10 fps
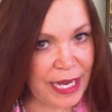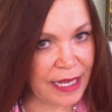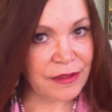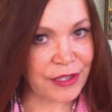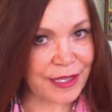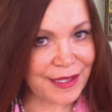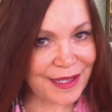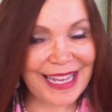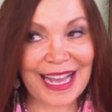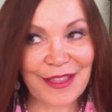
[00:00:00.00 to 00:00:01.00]
illness,
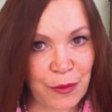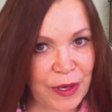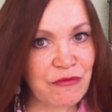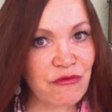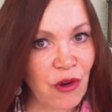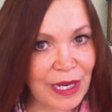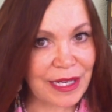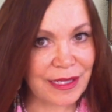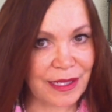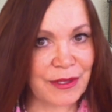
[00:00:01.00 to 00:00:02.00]
again, that we wrongly
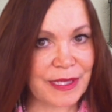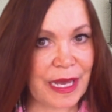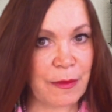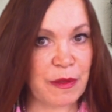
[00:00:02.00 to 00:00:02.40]
associate